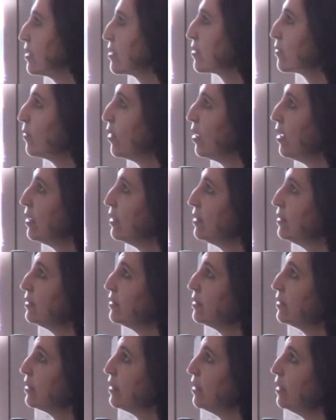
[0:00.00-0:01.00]
Next
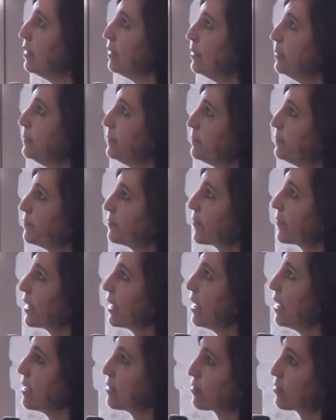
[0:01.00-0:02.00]
one.
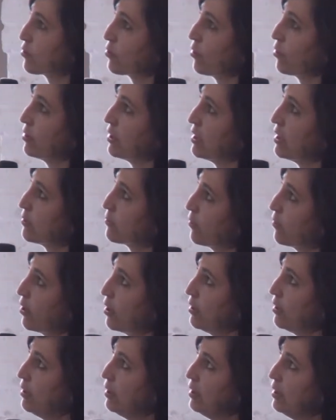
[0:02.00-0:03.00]
Yes, so
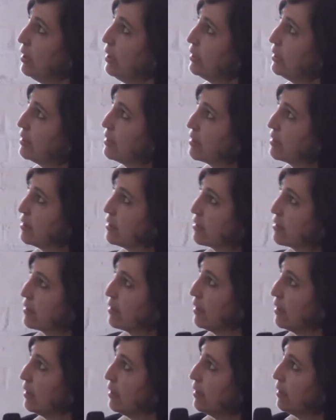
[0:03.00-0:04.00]
this is
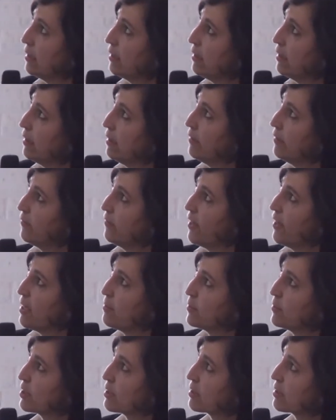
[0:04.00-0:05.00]
the
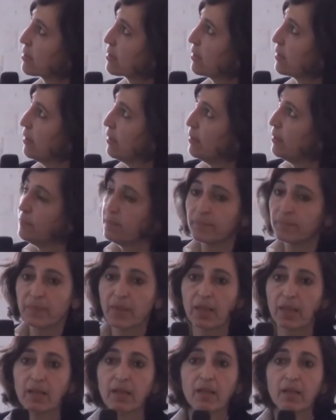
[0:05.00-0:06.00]
famous
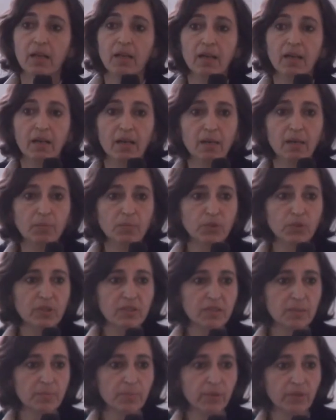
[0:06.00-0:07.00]

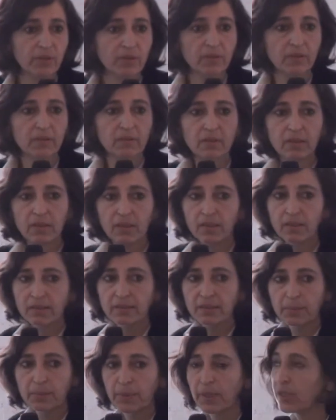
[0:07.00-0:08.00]
municipal
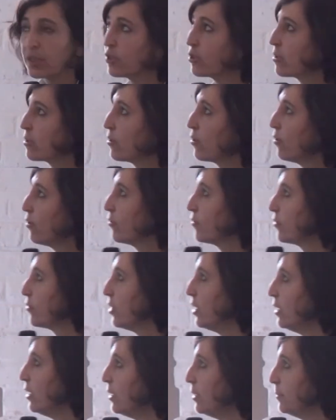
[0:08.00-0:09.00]
depiction of
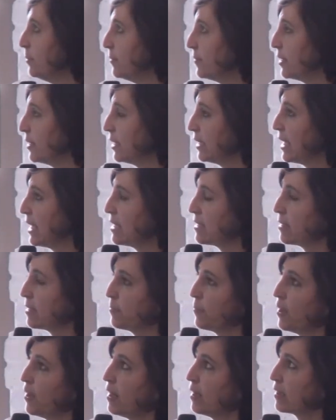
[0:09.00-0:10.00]
the
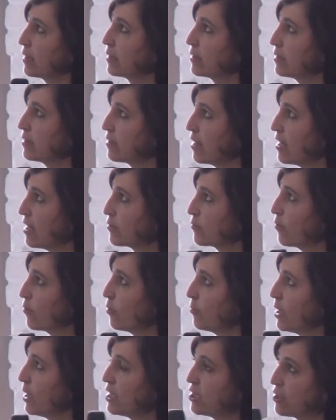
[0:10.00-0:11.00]
Gezi Park
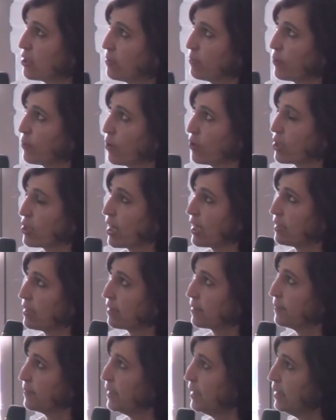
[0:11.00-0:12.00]
transformation project.
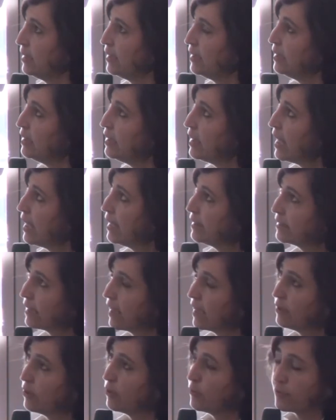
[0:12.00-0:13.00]
And
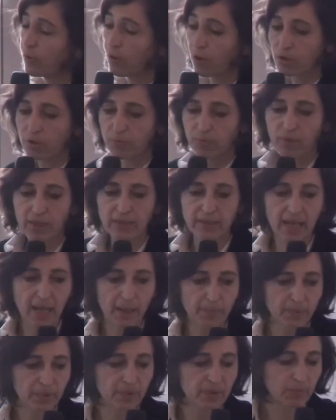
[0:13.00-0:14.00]
then, of course, what
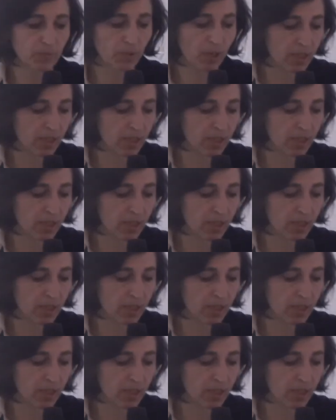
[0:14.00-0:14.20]
happened